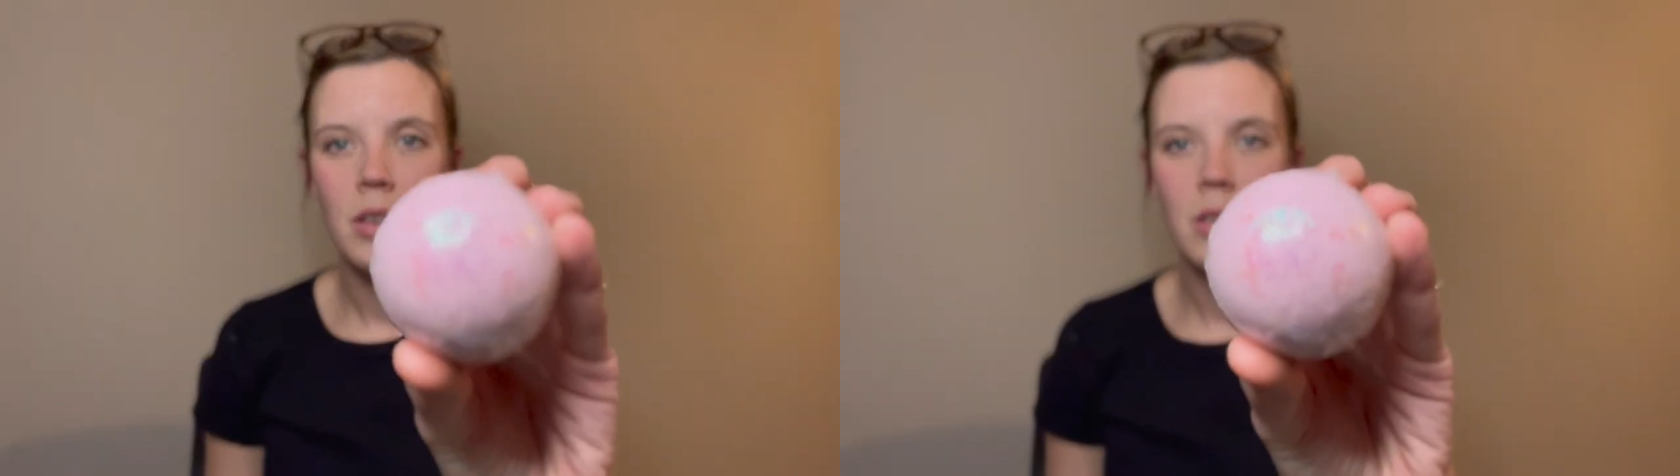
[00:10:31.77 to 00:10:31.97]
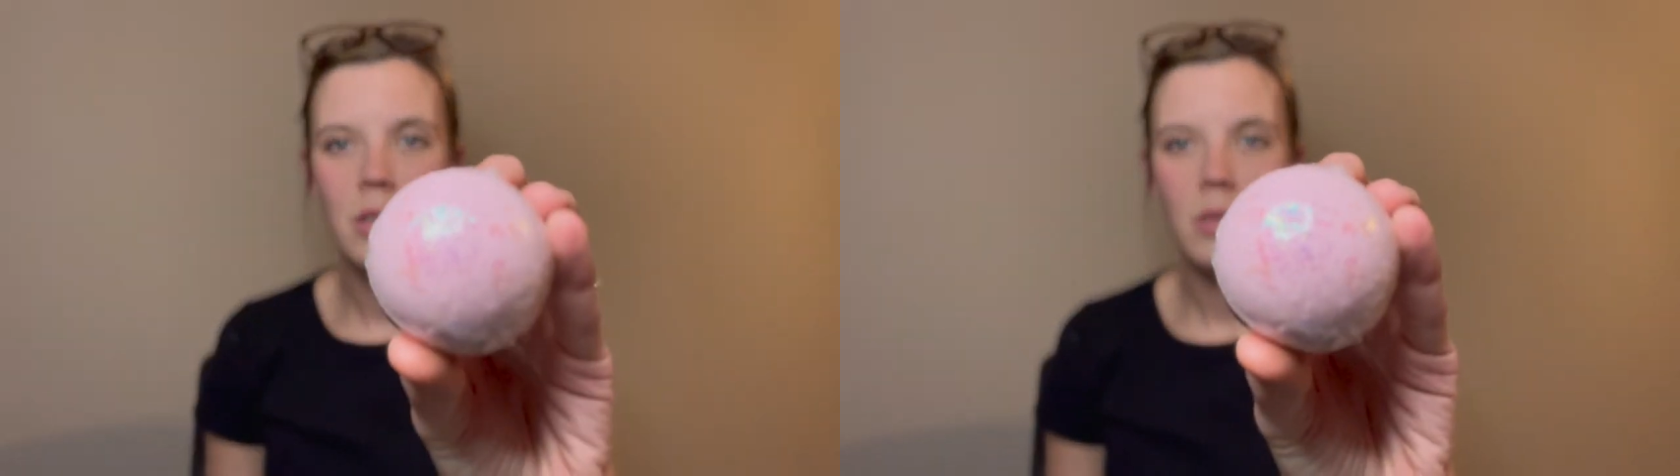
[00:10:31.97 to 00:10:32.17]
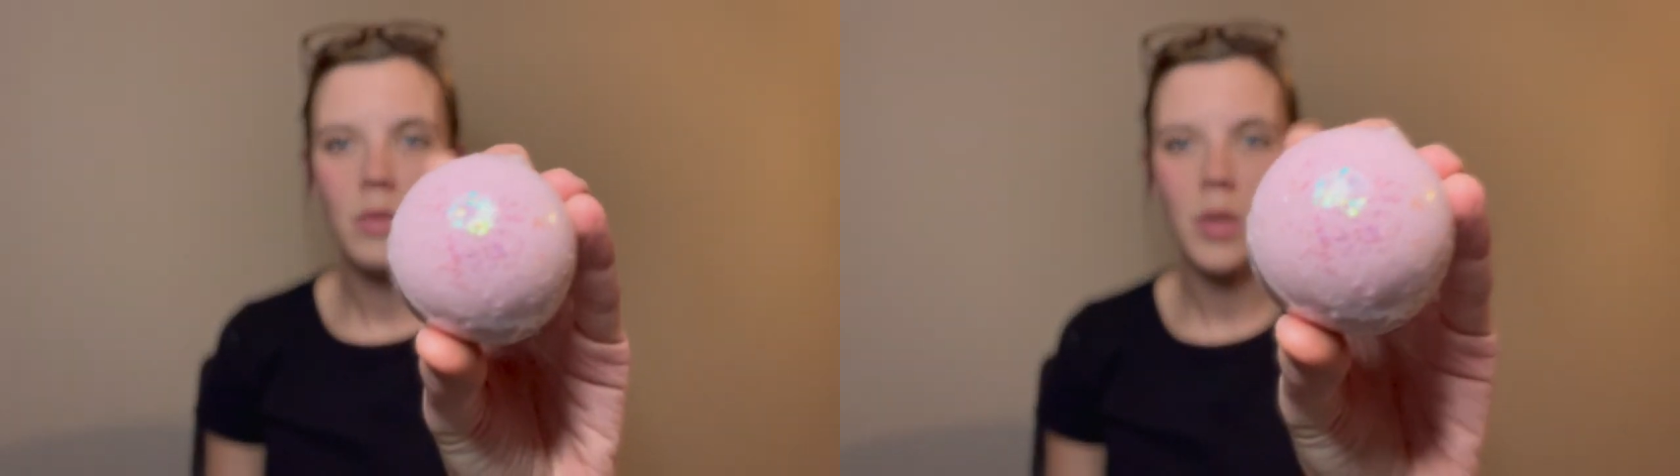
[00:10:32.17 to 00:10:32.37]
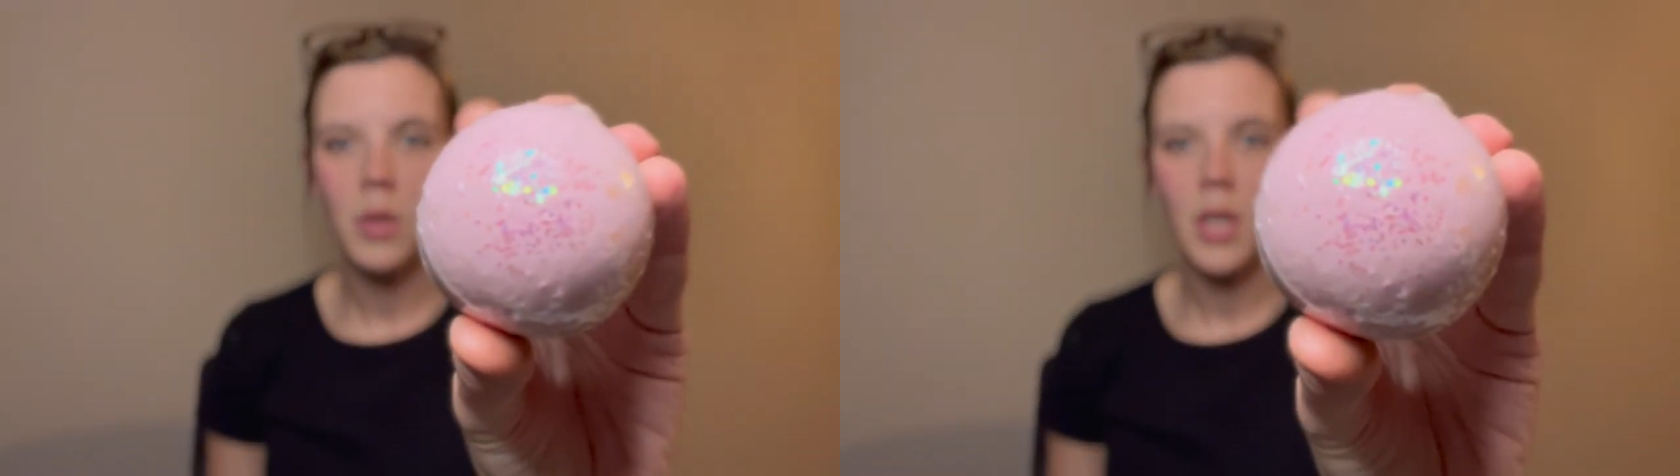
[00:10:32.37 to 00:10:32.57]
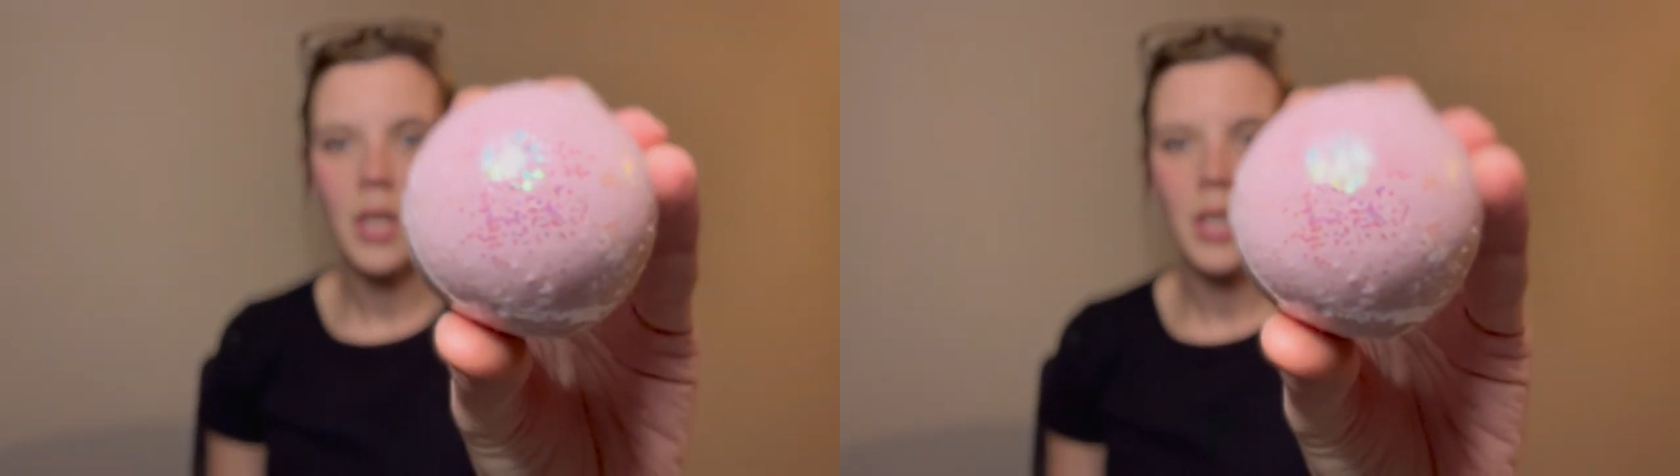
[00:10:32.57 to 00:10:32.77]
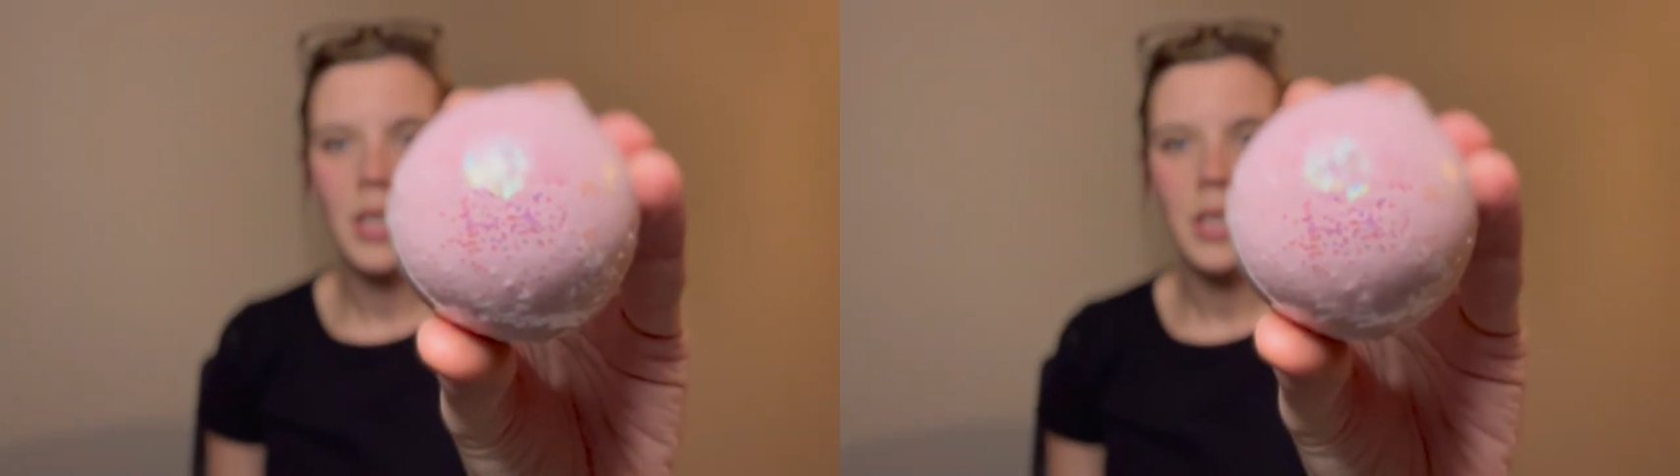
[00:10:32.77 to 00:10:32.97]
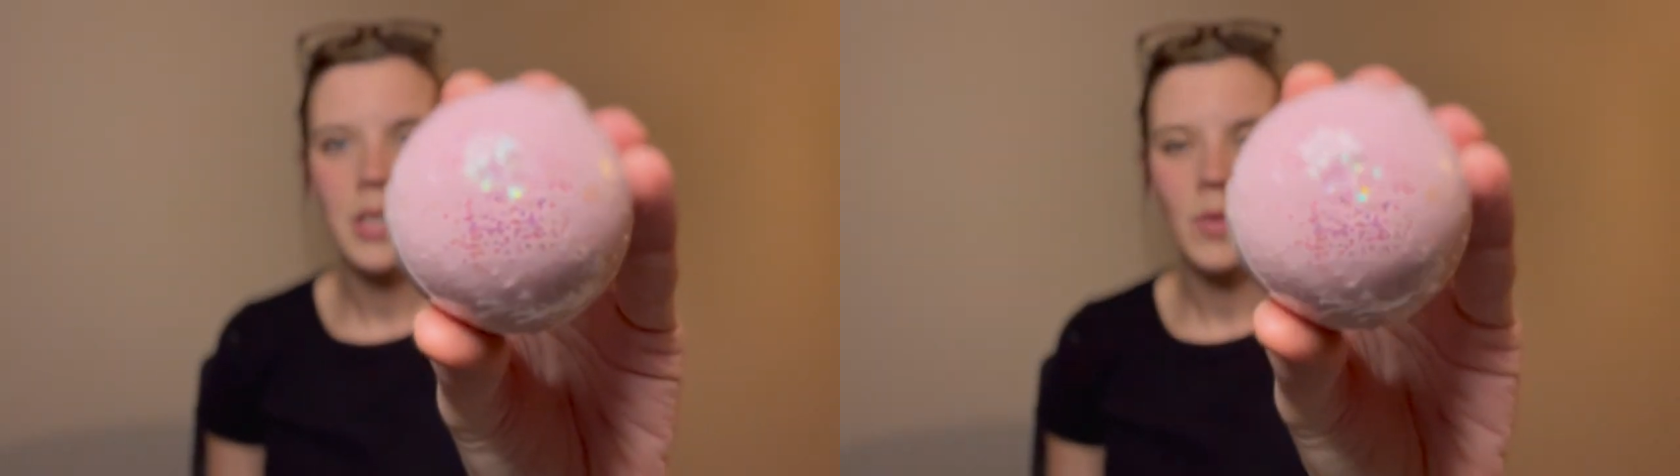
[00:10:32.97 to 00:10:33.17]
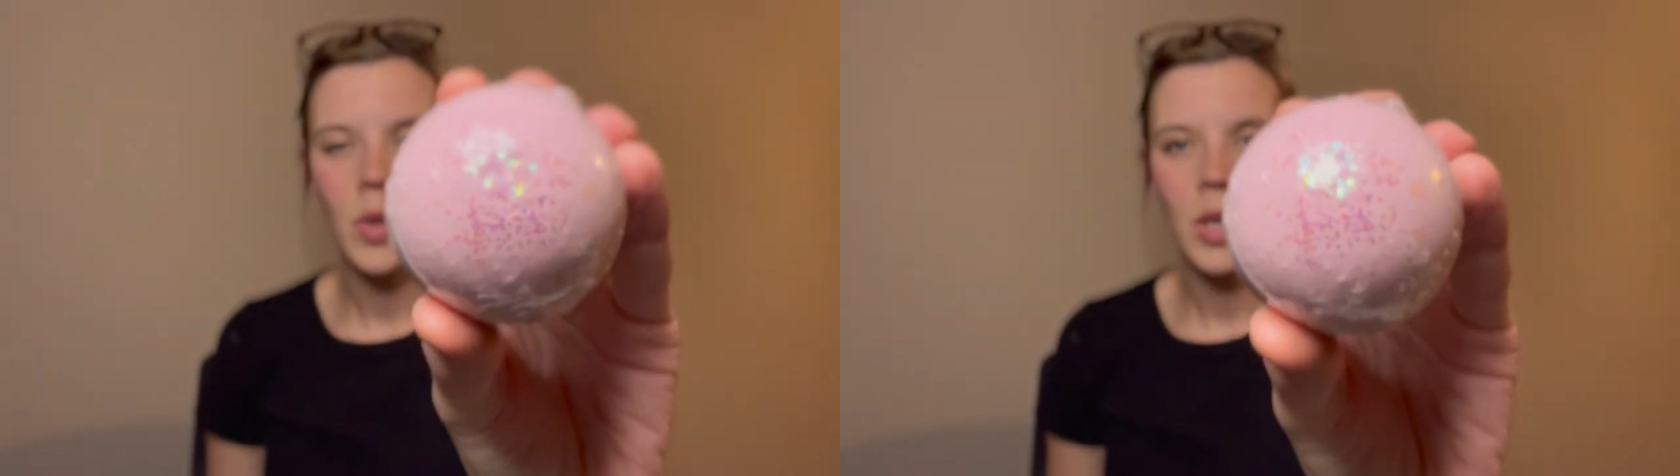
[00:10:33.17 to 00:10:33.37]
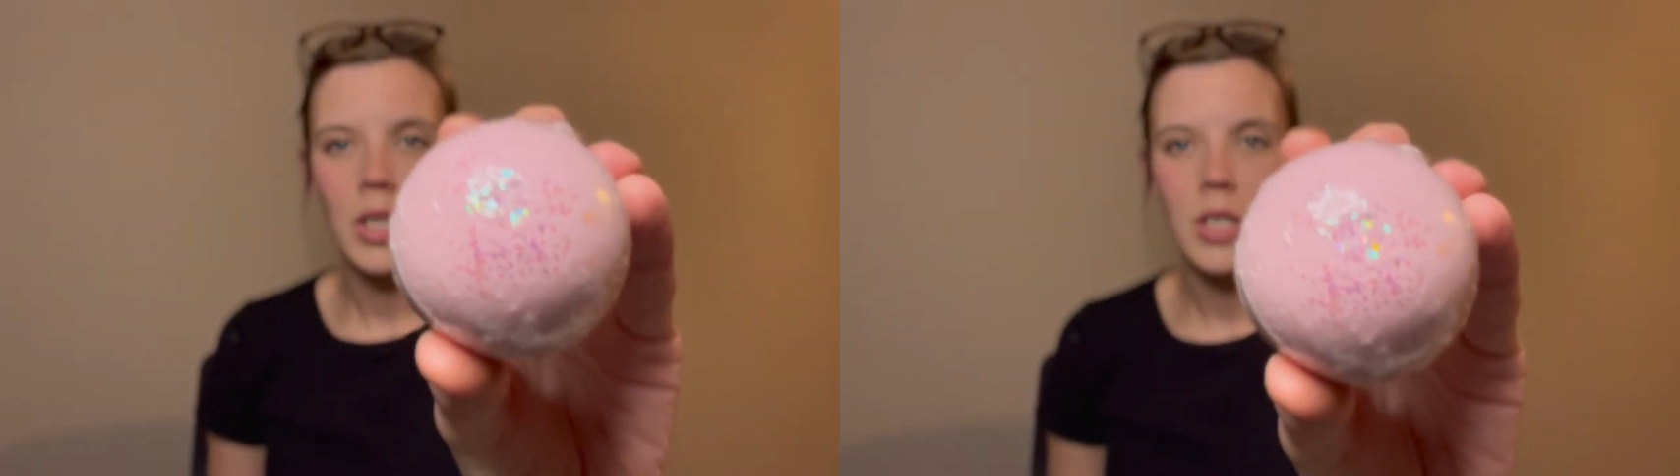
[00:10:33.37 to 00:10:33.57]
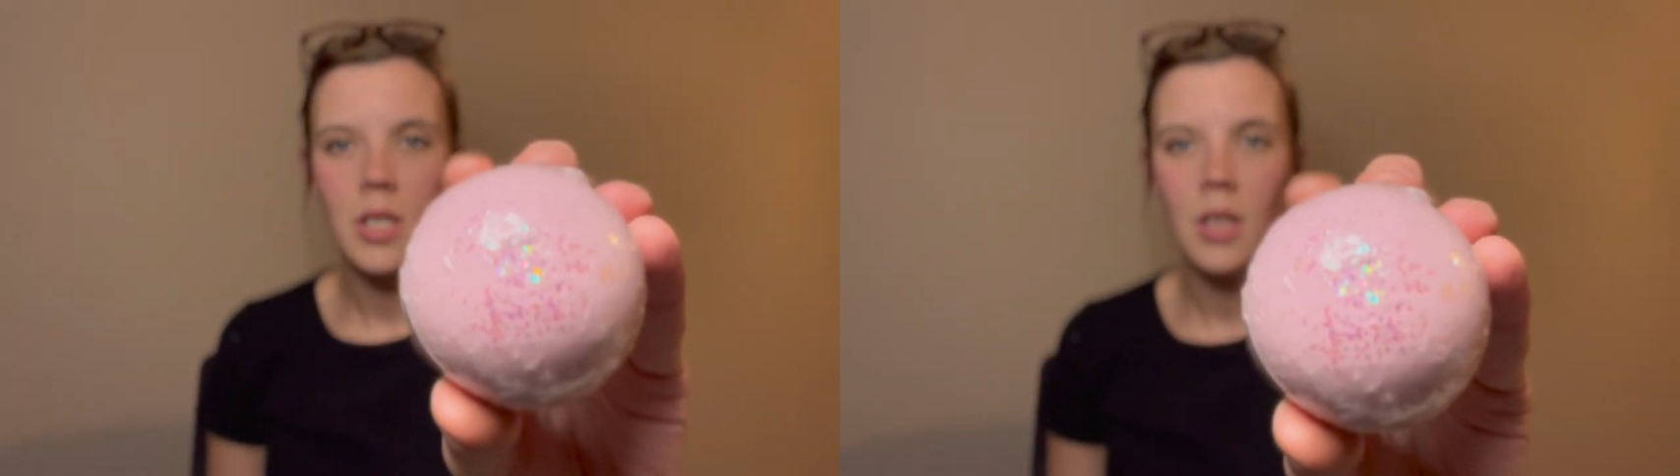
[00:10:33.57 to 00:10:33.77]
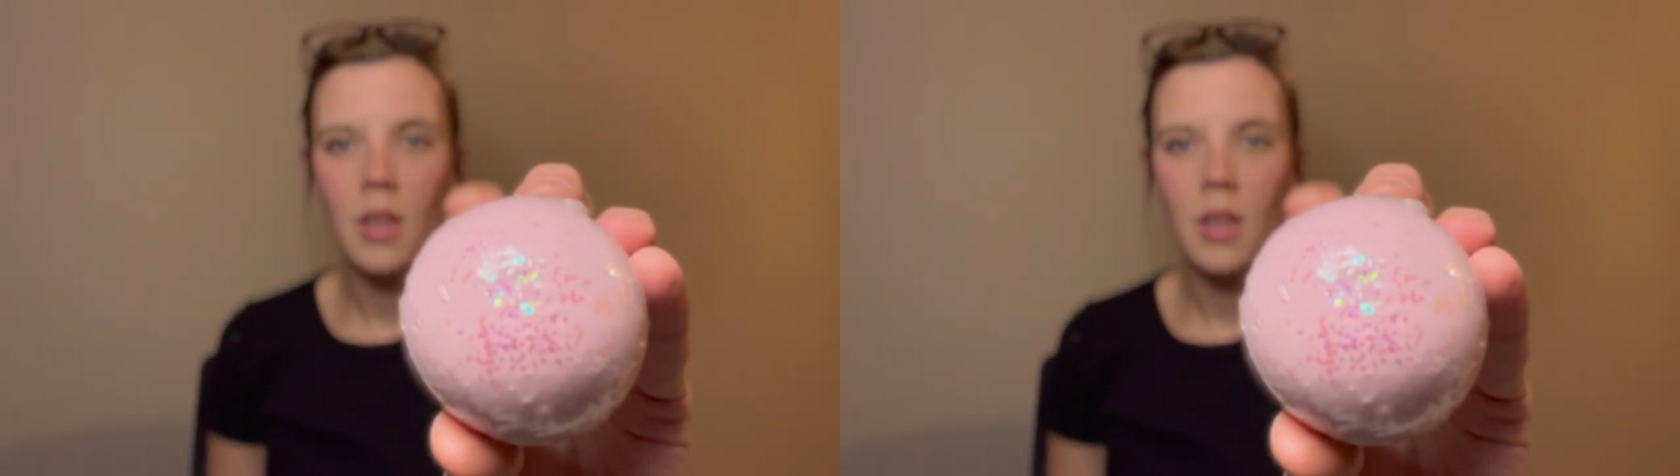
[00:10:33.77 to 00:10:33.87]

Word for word: Ooh, focus, focus.